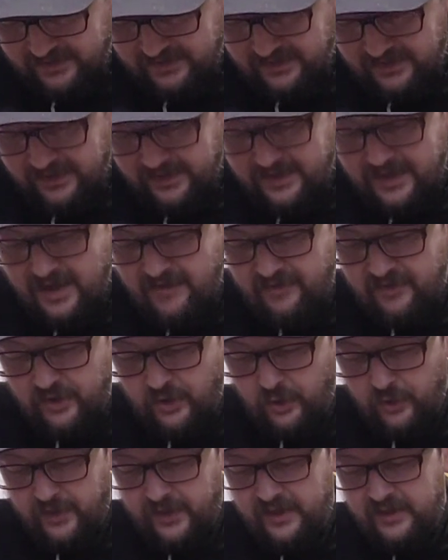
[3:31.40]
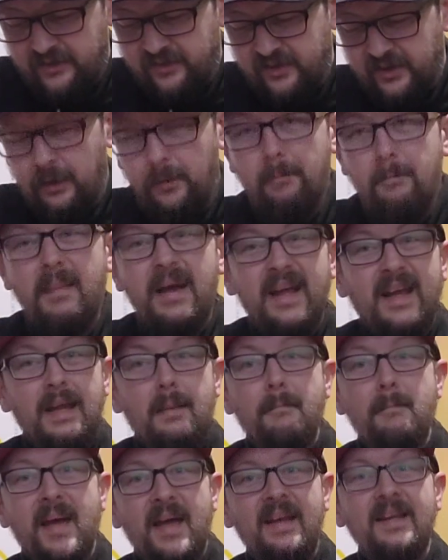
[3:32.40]
I never got it until
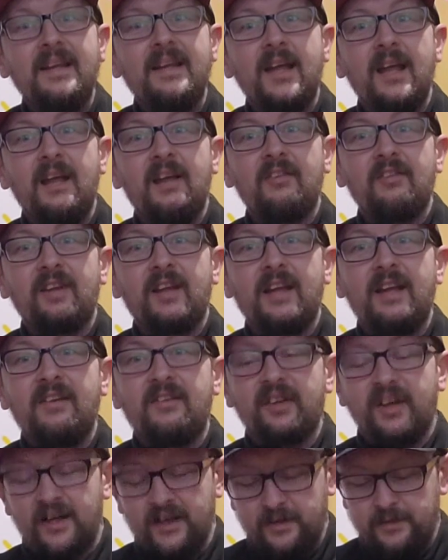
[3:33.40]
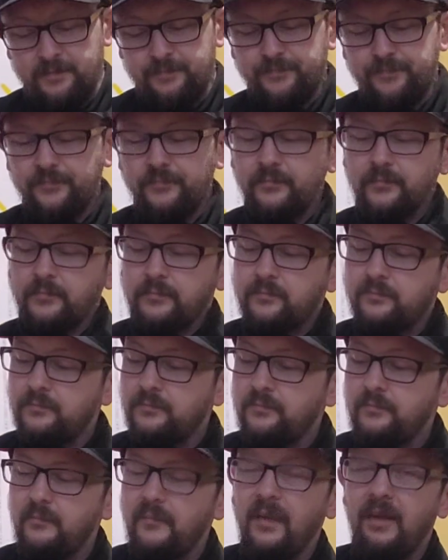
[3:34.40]
many years later.
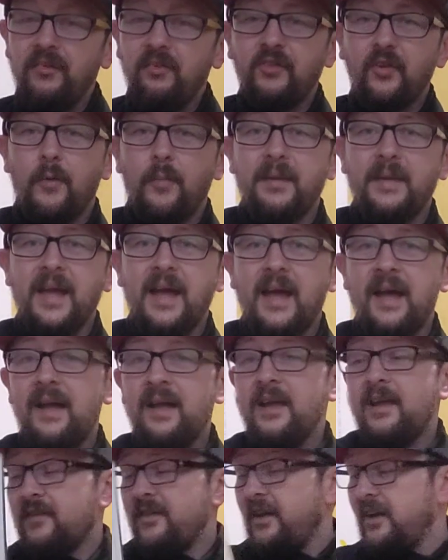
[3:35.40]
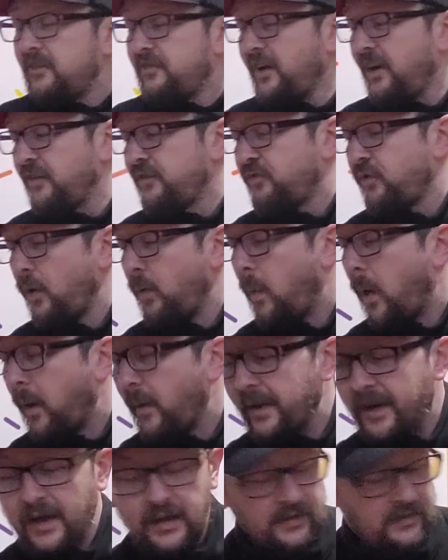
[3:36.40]
So but yeah, that's Astro
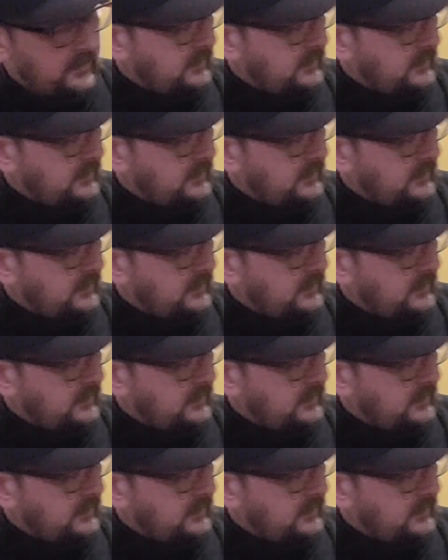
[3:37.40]
Warrior.